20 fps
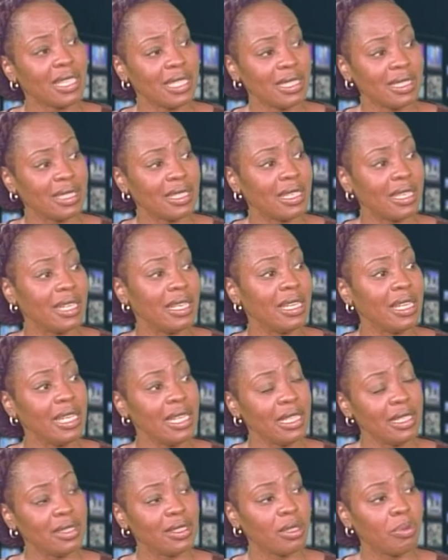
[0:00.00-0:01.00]
Is it a
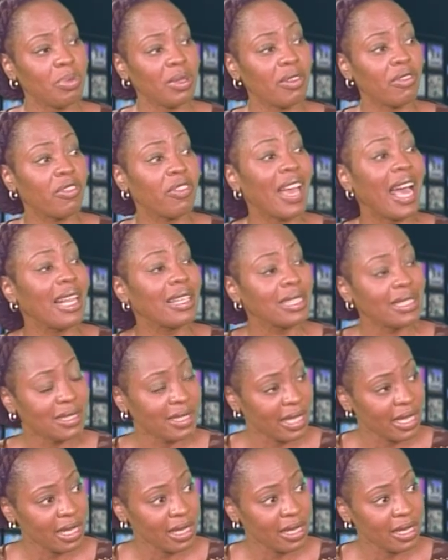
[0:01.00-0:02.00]
need to be
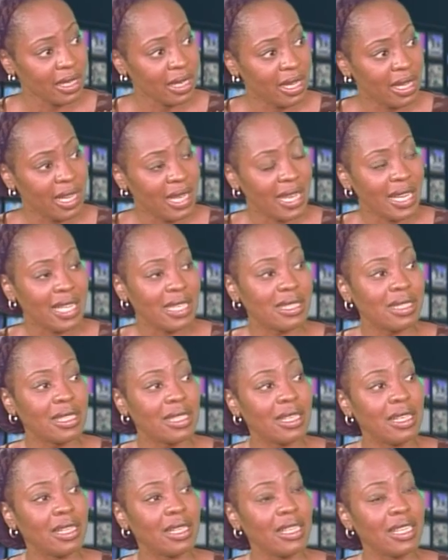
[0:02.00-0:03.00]
validated? Is it
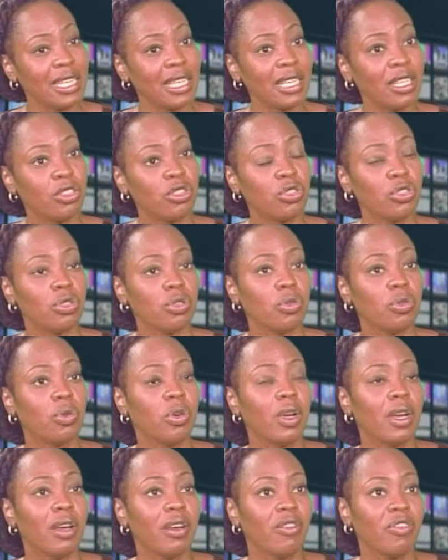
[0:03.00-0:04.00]
a need to
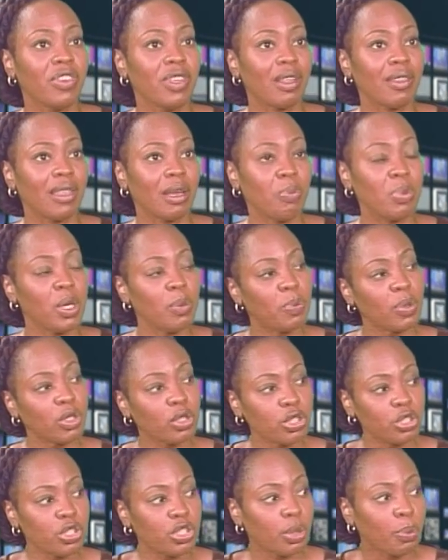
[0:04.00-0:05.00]
feel that people
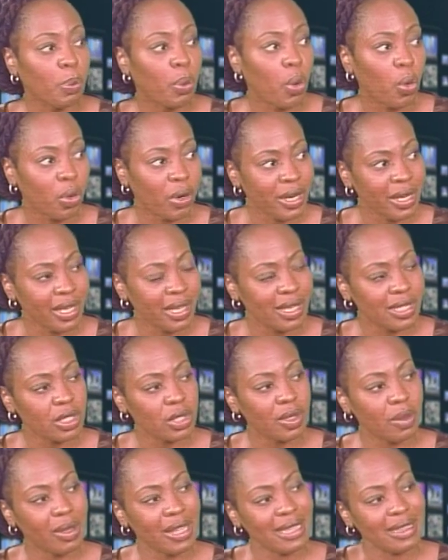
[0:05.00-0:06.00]
are supporting us?
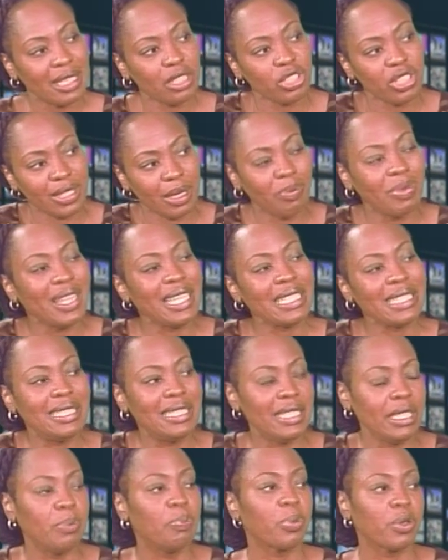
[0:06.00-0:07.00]
There's something
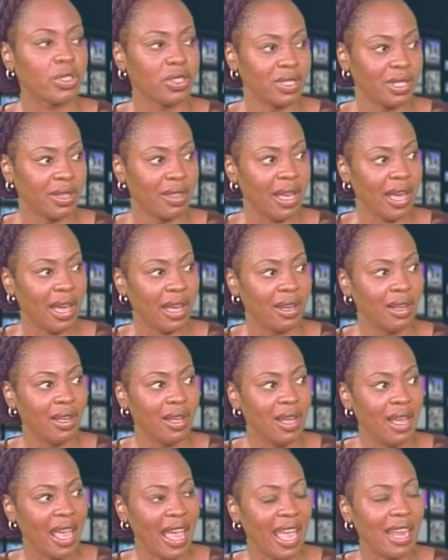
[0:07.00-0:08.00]
deeper to that.
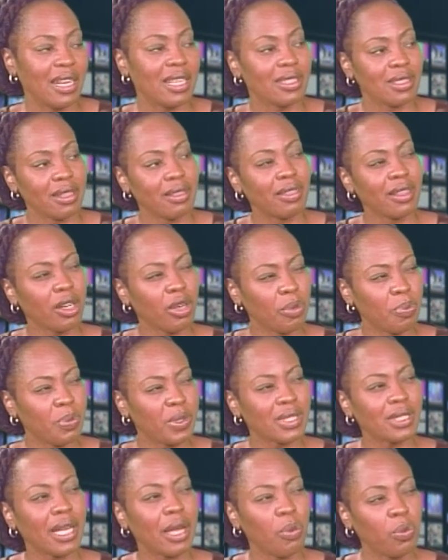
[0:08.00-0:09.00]
And as a mm.
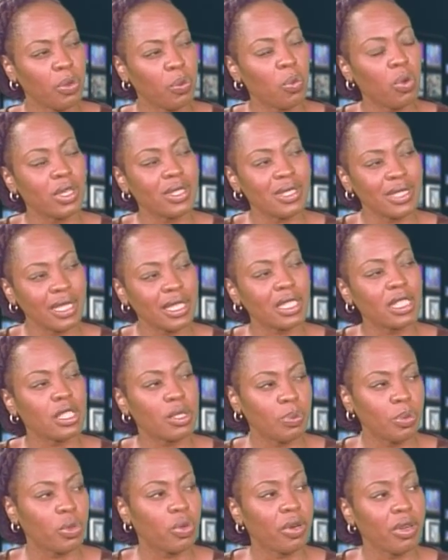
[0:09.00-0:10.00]
therapist, I would want to
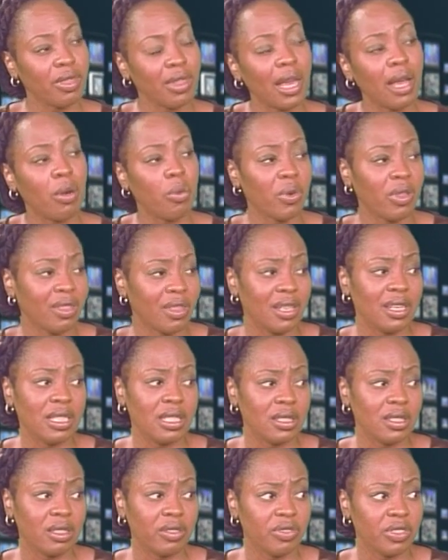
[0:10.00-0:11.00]
explore that with an
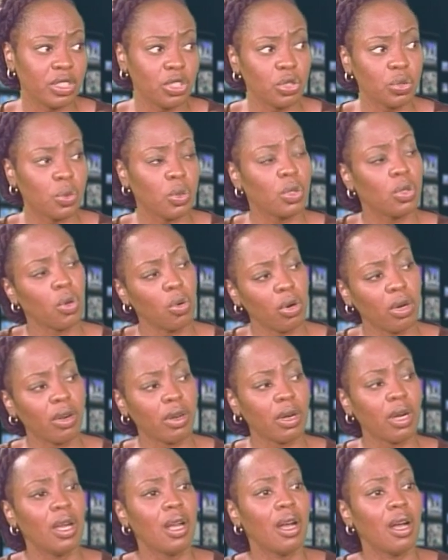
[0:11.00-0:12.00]
individual
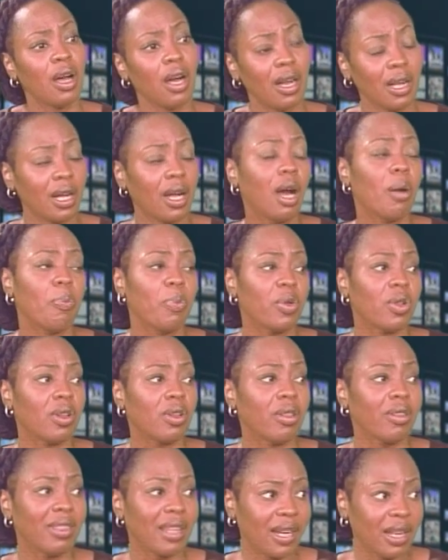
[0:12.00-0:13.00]
or a
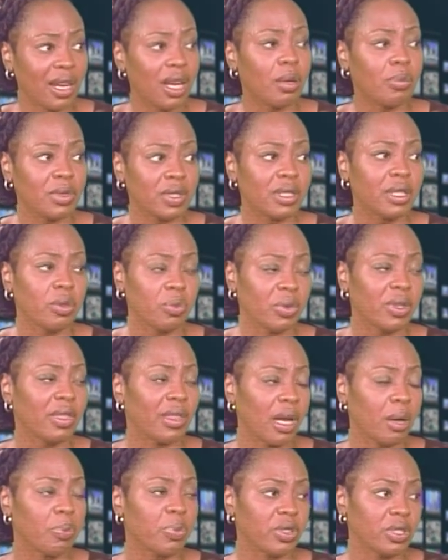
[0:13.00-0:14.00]
couple that comes in with
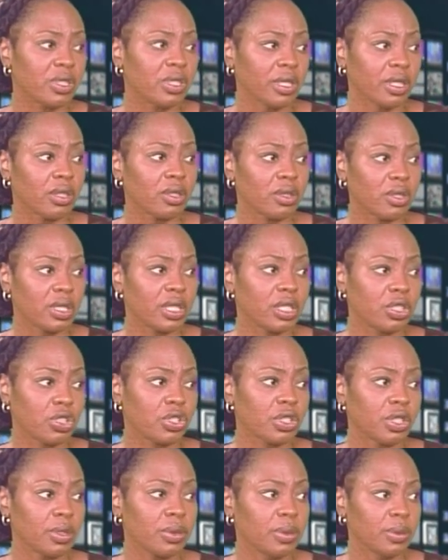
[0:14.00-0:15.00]
that particular
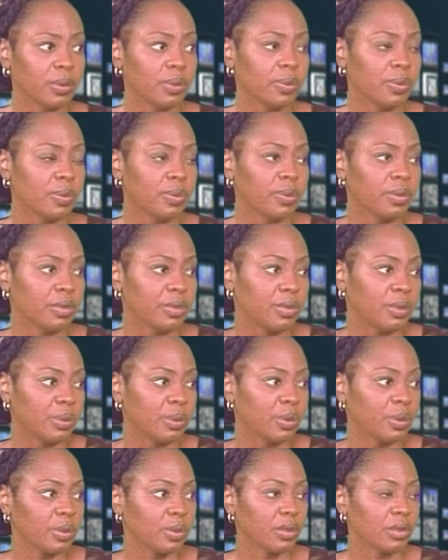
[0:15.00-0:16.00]
issue. And as a
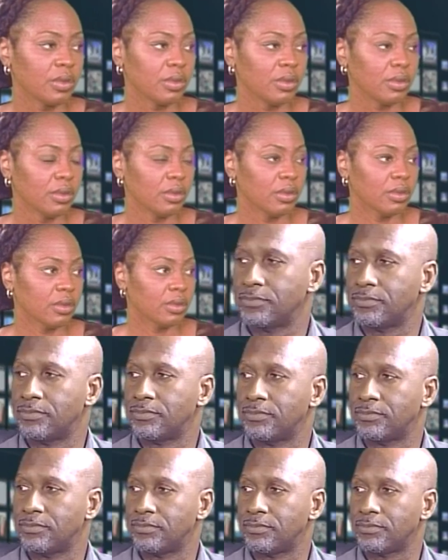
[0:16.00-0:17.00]
female, I actually
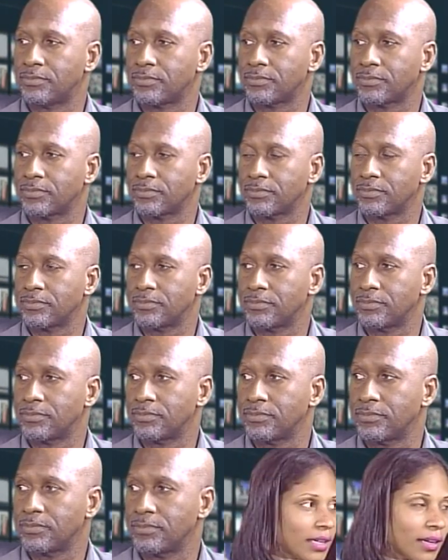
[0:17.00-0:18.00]
would say that's
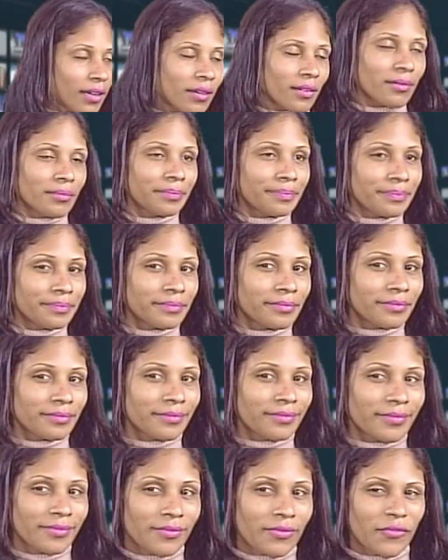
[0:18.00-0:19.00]
something
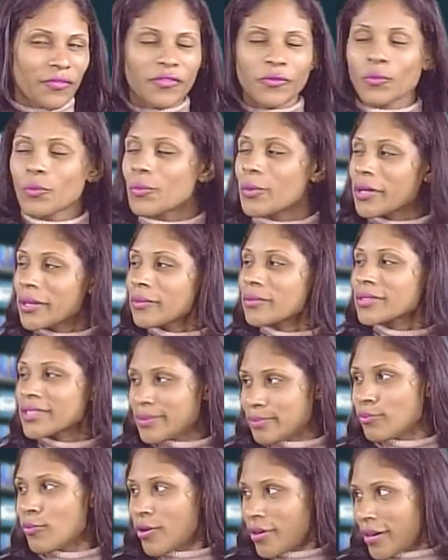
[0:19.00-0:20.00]
we're
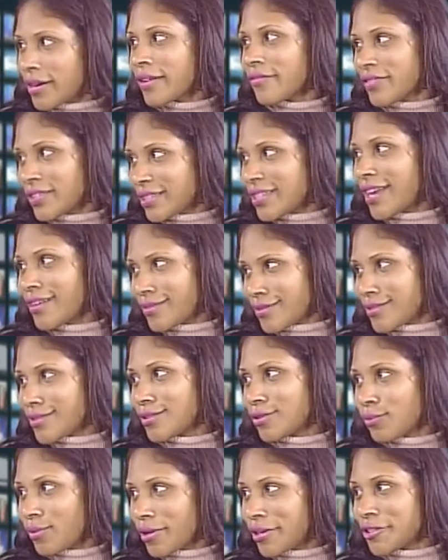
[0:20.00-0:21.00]
more have the tendency
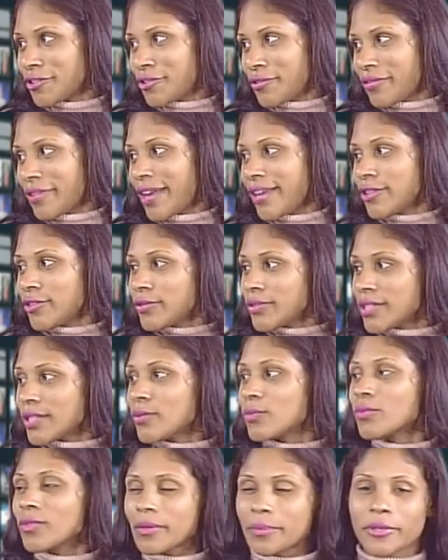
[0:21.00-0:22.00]
to want to do that. You see,
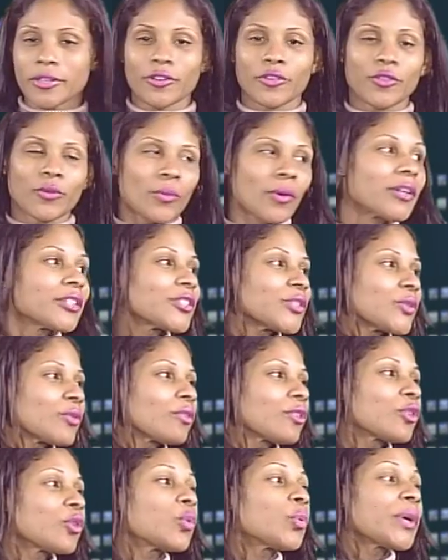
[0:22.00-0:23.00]
mm -hmm. women are the ones who
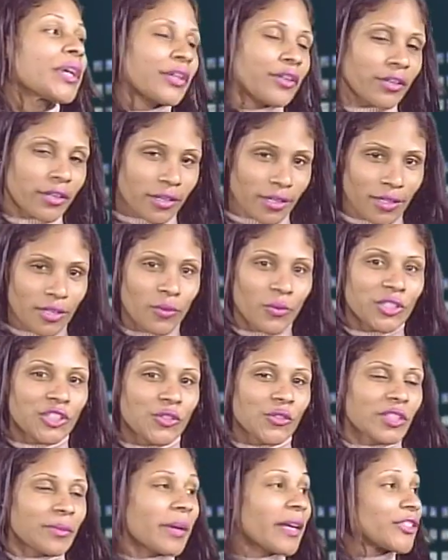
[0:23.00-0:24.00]
are quicker, mm -hmm. which
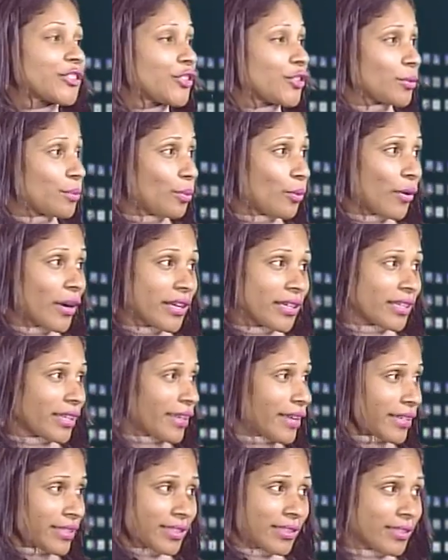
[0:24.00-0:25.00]
goes back to your point, an
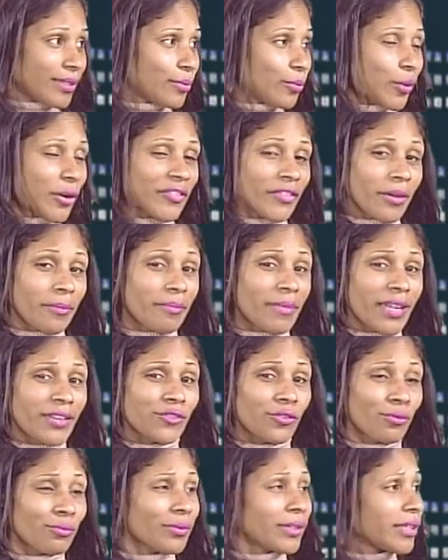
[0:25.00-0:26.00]
uh, excellent point that men
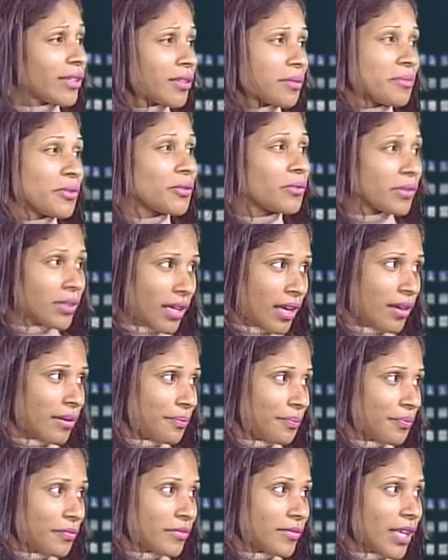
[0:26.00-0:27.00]
don't really communicate. Not
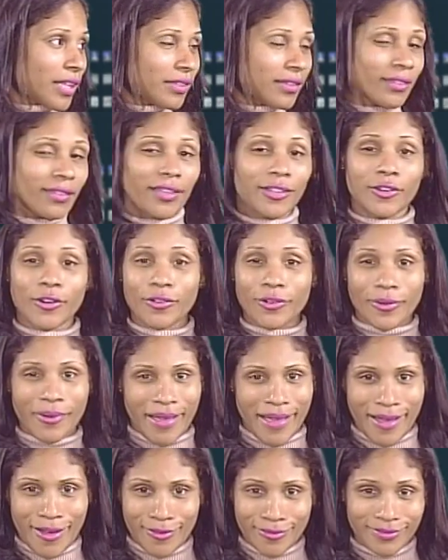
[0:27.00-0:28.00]
that mm-hmm. they don't know
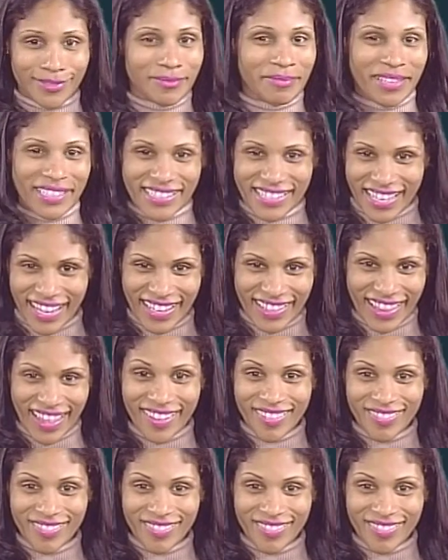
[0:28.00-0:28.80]
how. I'm not saying that.